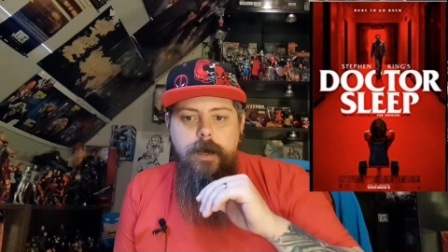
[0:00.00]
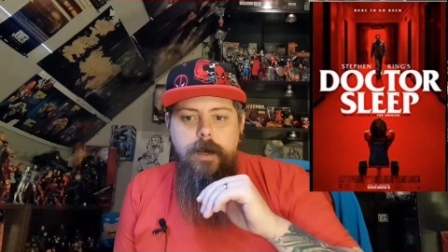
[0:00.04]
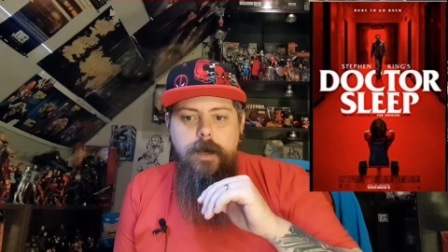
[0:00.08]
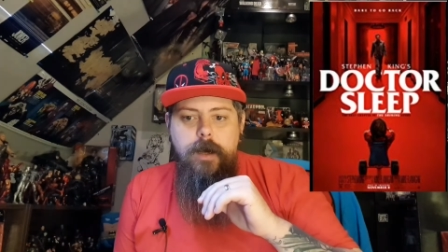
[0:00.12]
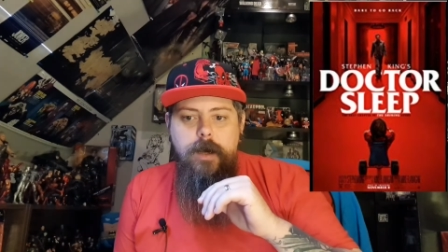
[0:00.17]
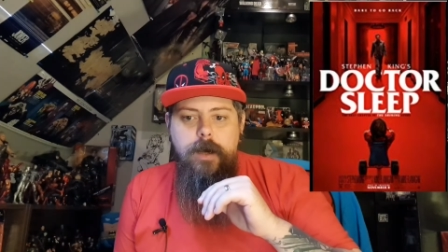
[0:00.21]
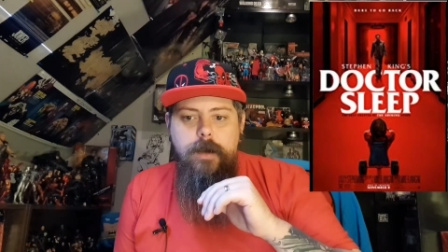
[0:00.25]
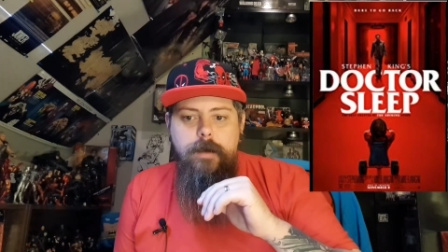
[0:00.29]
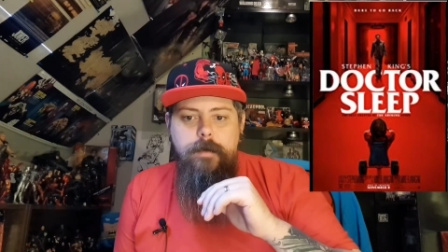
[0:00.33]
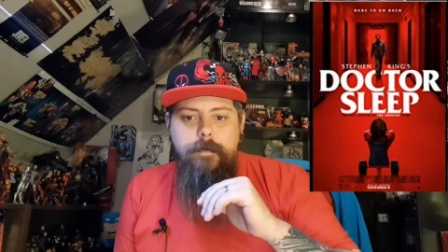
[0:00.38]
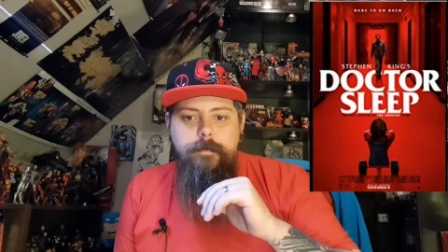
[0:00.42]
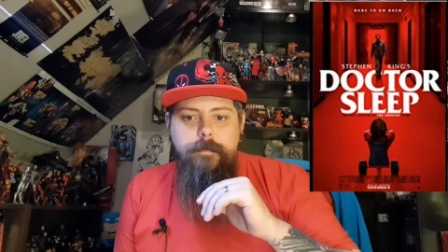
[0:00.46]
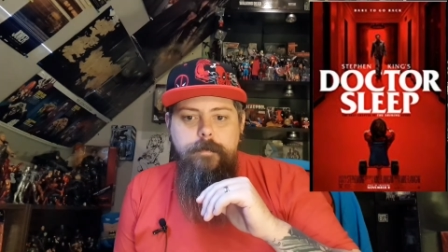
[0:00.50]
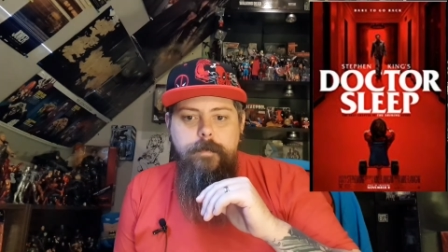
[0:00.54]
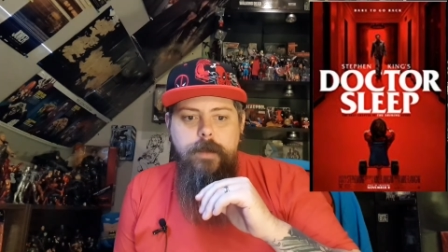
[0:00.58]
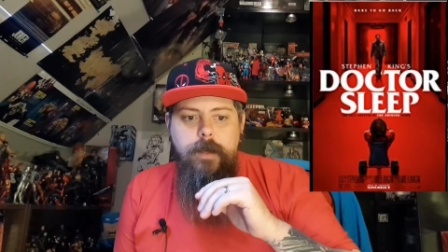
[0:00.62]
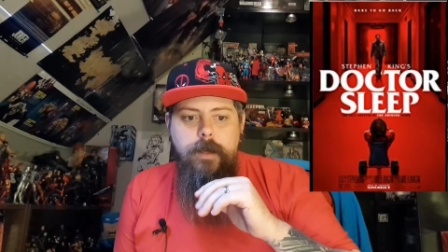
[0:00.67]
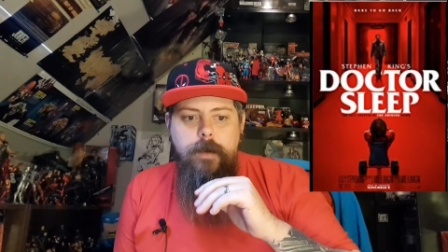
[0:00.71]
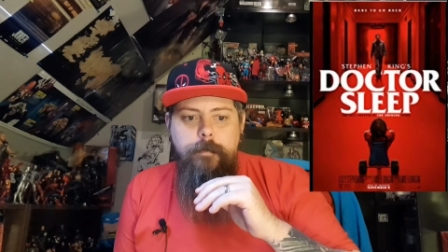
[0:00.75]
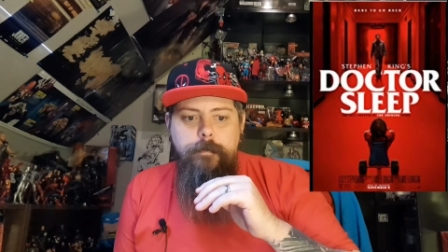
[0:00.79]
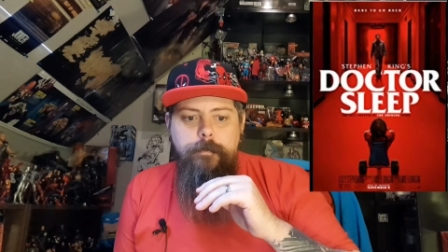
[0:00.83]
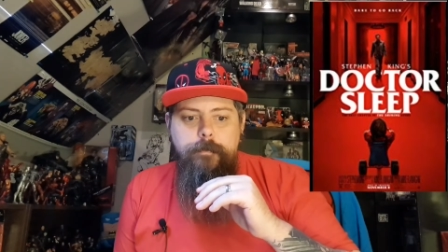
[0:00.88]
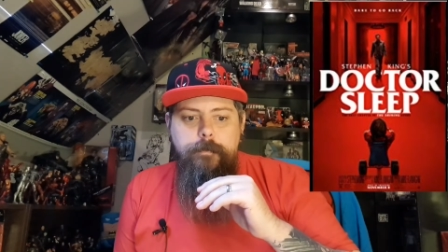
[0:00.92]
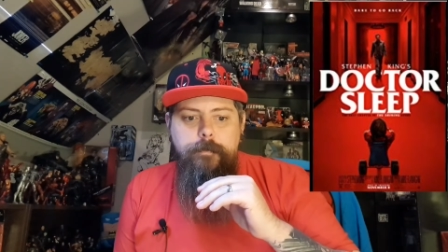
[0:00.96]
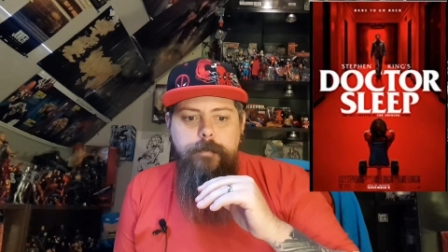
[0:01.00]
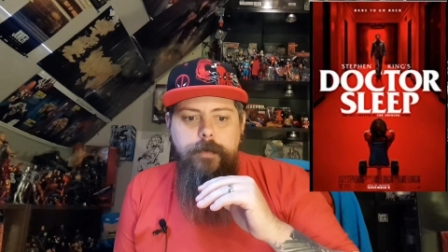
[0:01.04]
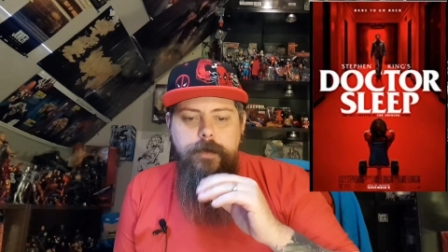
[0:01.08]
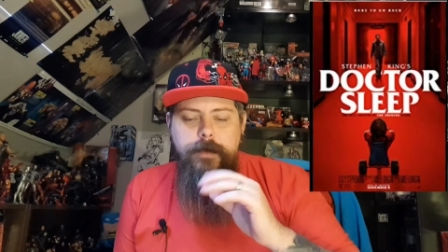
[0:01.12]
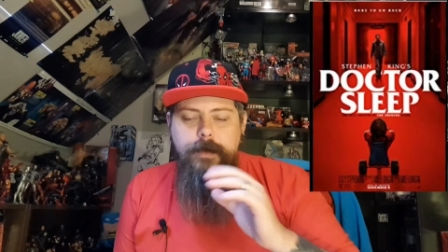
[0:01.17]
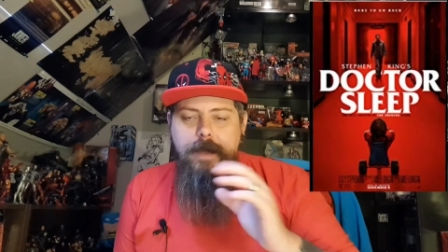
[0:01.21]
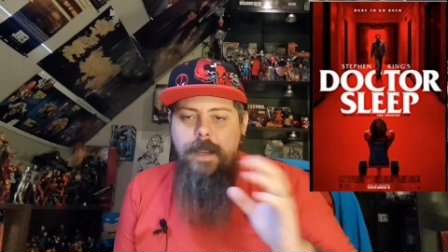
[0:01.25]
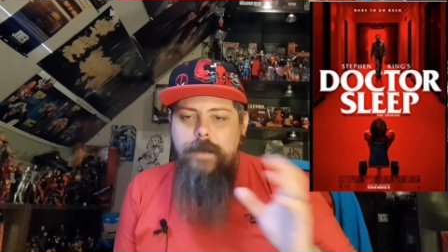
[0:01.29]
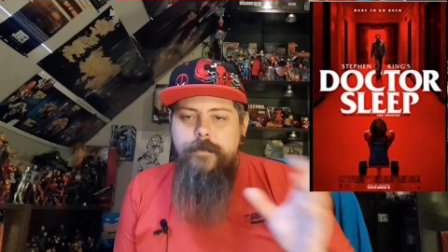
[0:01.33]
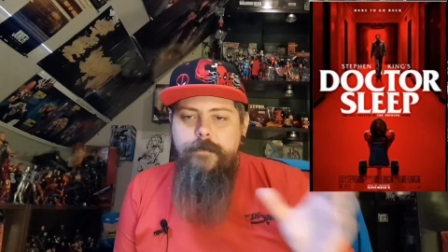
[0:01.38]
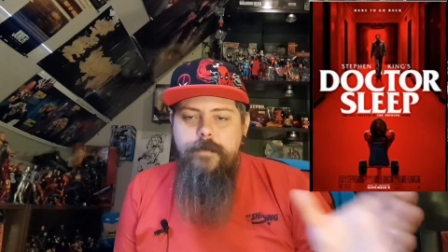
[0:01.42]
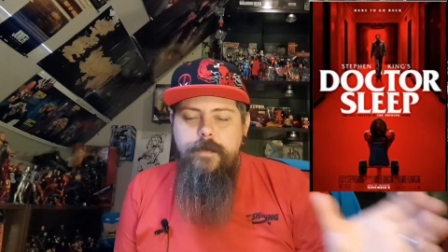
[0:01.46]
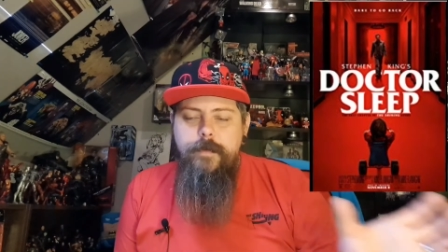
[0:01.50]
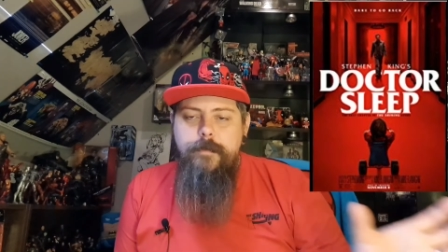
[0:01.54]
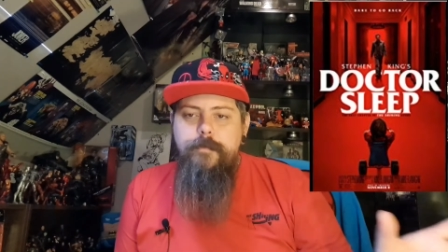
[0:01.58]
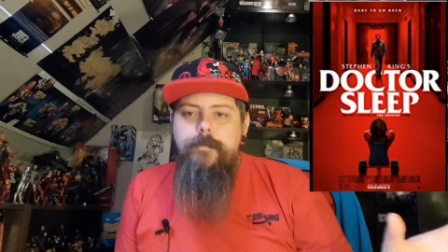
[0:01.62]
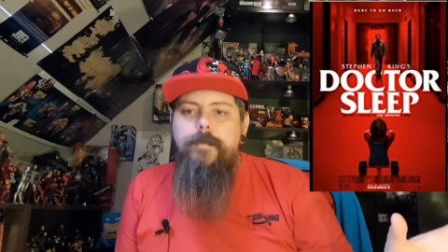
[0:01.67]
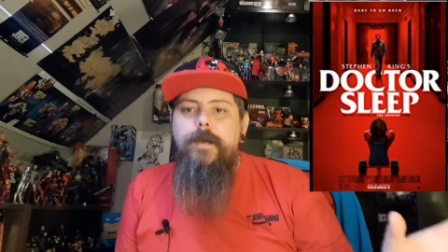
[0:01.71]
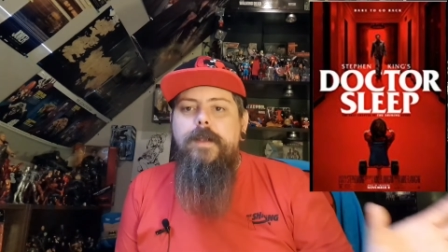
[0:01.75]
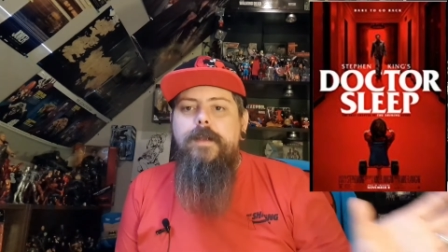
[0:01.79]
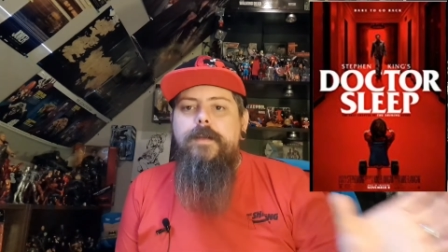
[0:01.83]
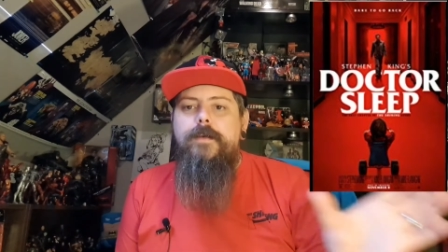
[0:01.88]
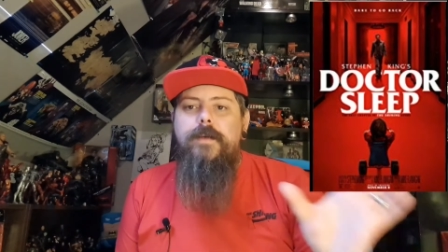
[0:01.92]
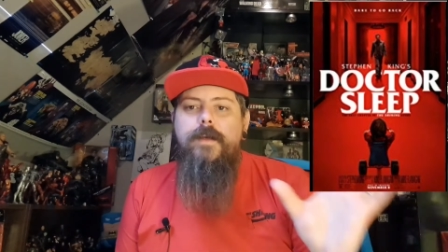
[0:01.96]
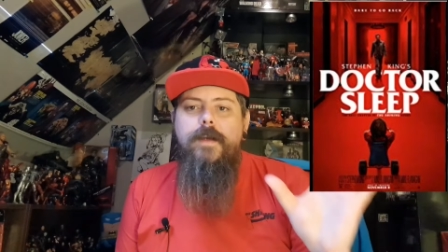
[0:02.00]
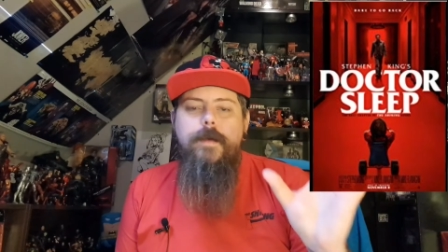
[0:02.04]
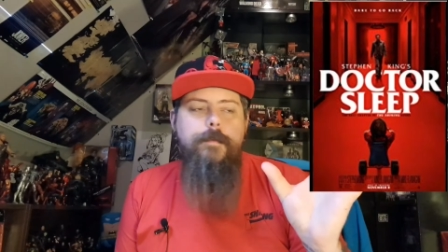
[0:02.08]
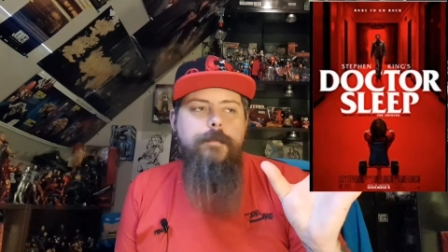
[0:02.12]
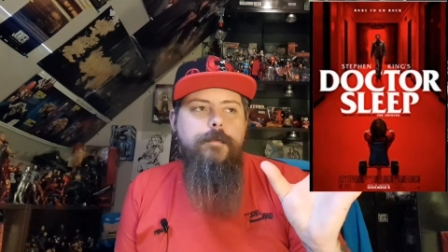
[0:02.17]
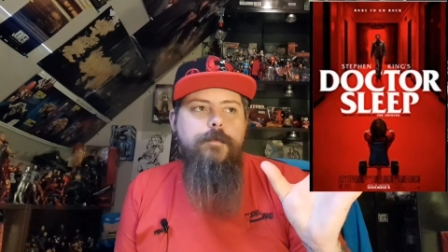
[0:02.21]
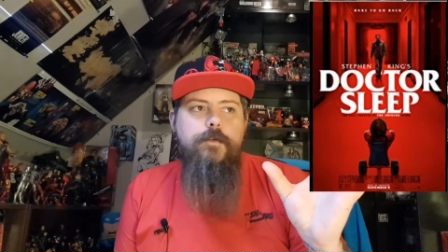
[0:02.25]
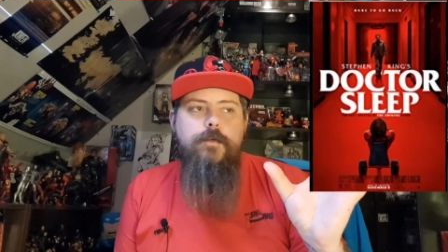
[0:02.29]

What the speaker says: But everything building up